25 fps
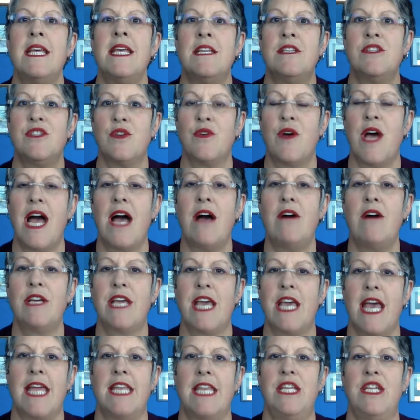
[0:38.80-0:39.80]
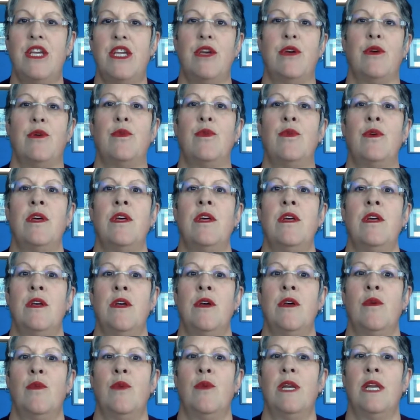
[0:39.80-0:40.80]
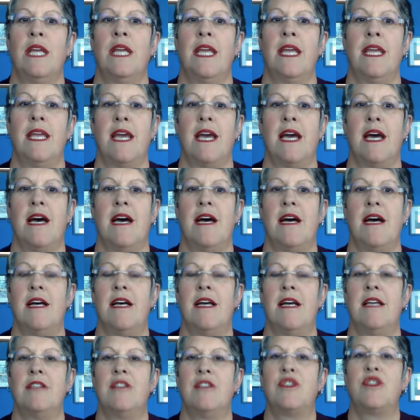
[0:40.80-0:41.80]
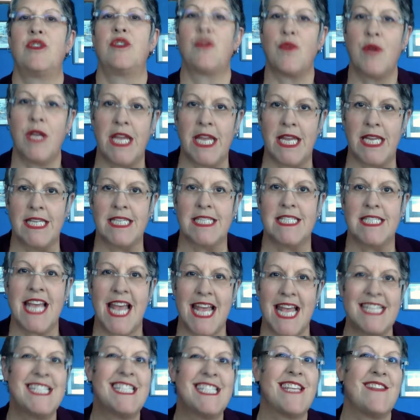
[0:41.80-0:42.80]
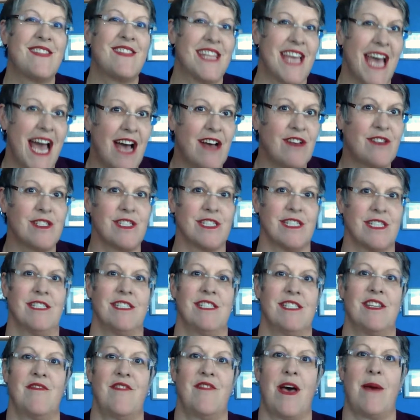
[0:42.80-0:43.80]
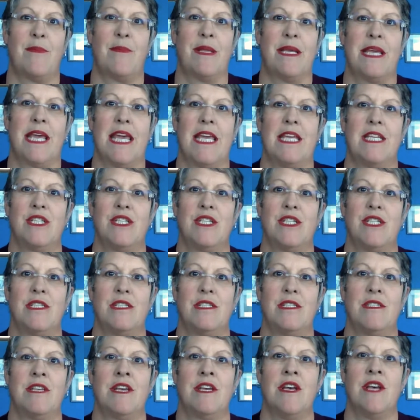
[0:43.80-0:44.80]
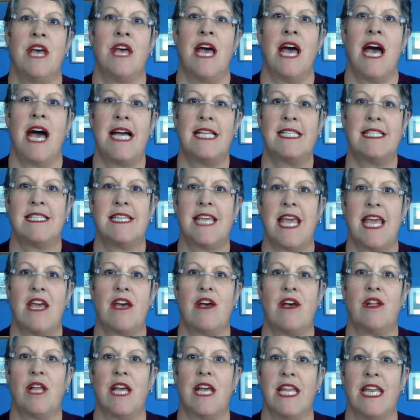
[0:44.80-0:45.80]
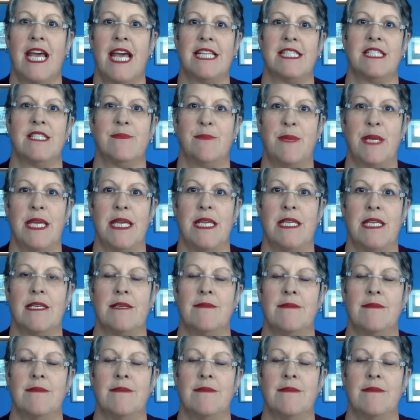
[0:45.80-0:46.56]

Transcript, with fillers: so how can you really uh, screen tens of thousands of applications at scale and at speed?